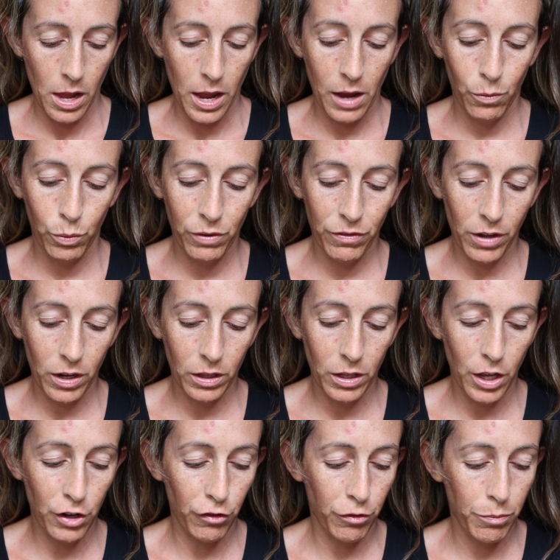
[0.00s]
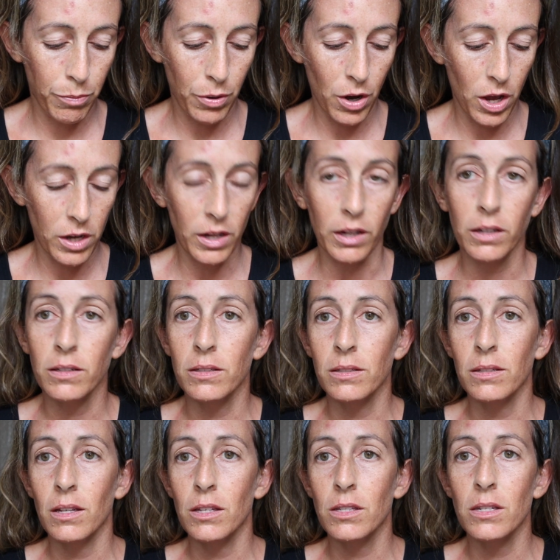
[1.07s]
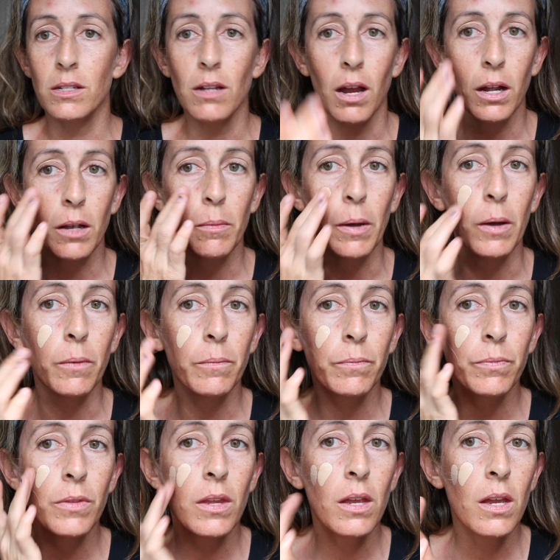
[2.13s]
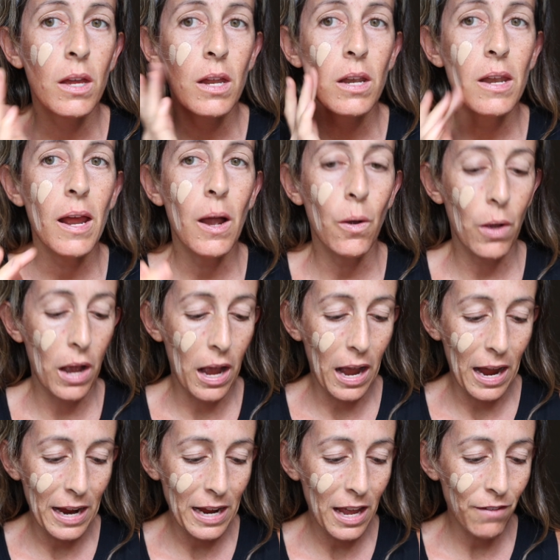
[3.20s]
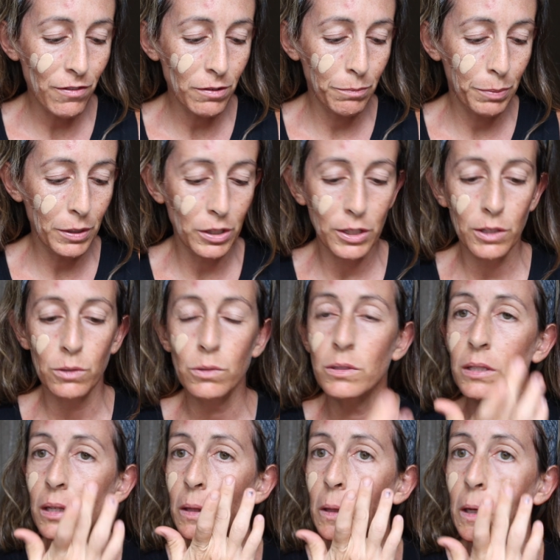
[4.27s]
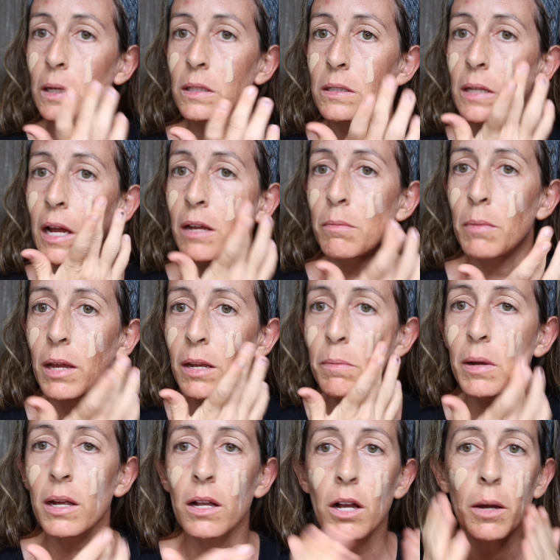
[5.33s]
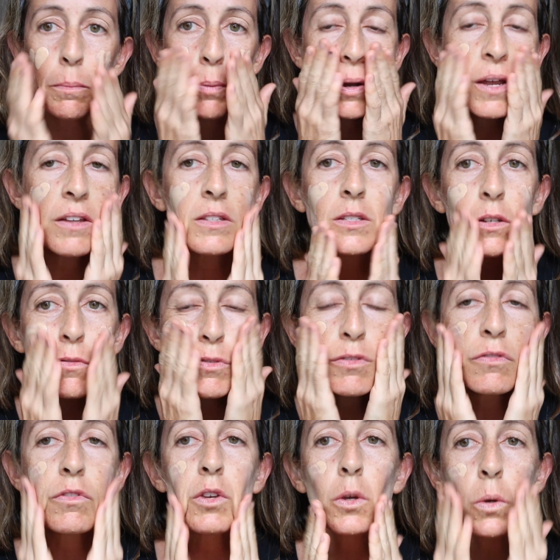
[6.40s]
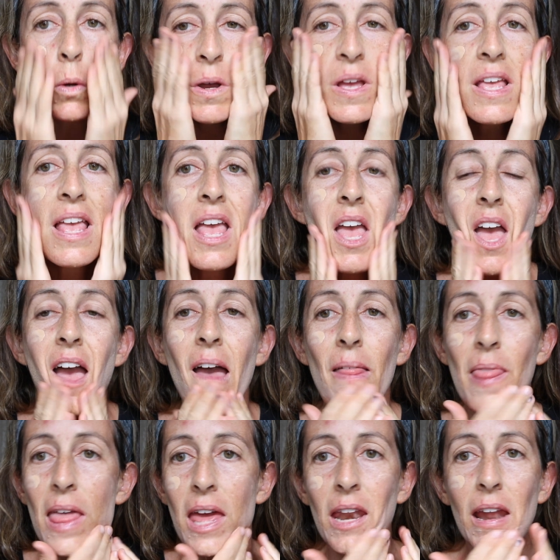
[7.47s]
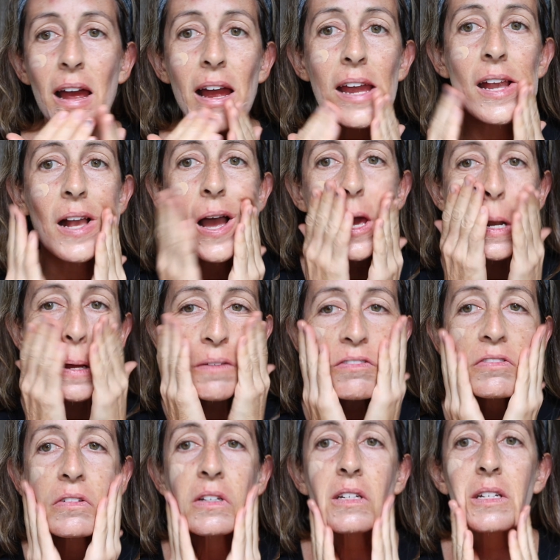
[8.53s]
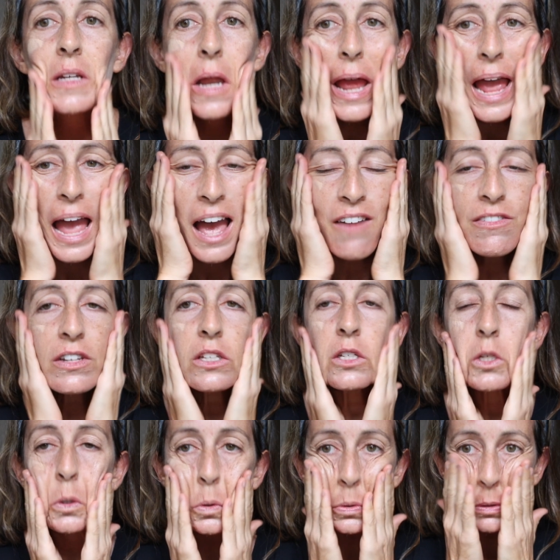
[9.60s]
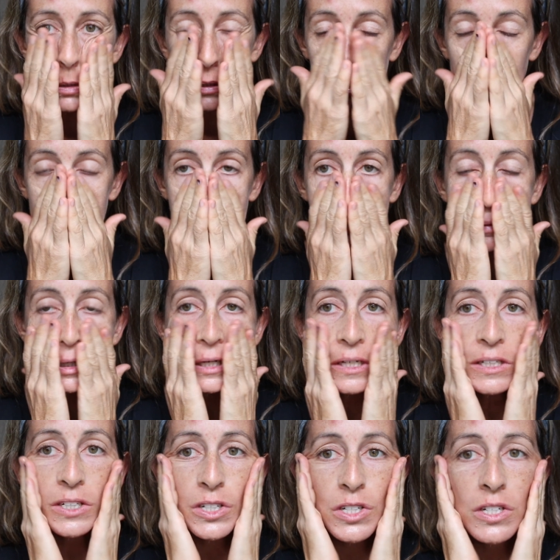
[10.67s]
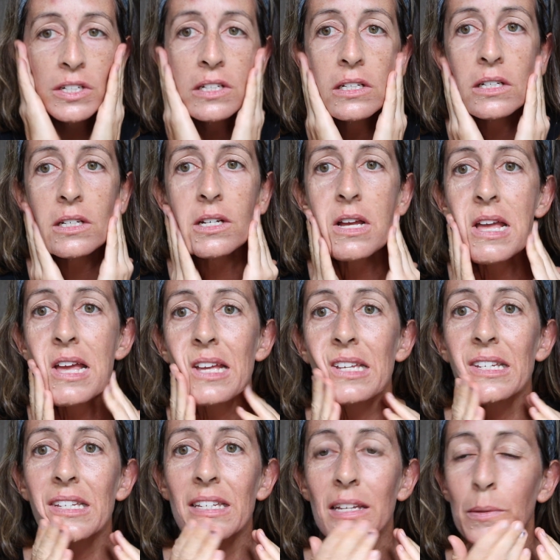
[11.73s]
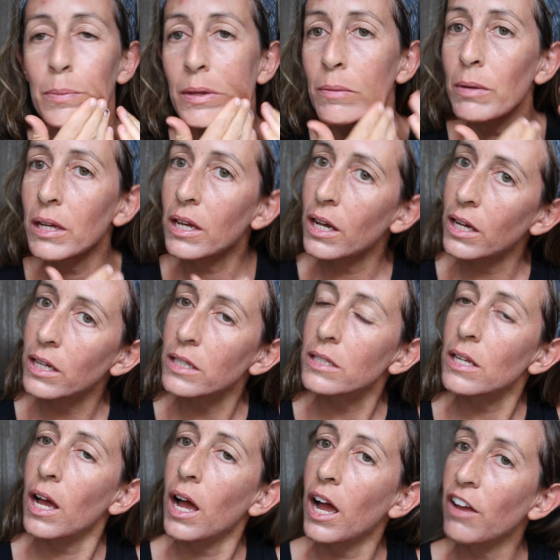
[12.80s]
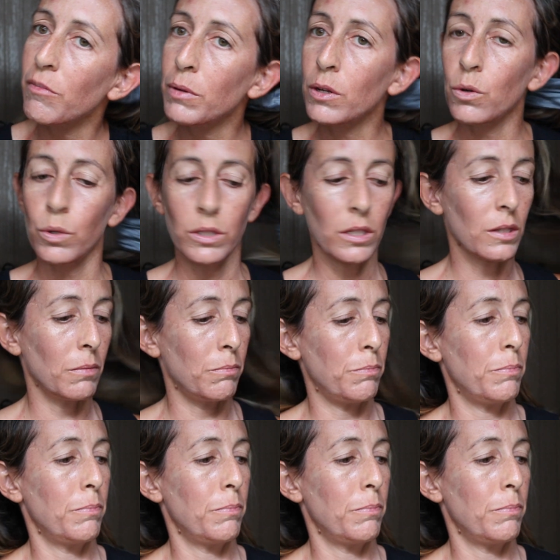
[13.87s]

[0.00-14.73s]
And we've got a lot of products to talk about. Now, I haven't been using this. I made my comprehensive review, and then I kind of haven't used it as much, simply because I've been going to the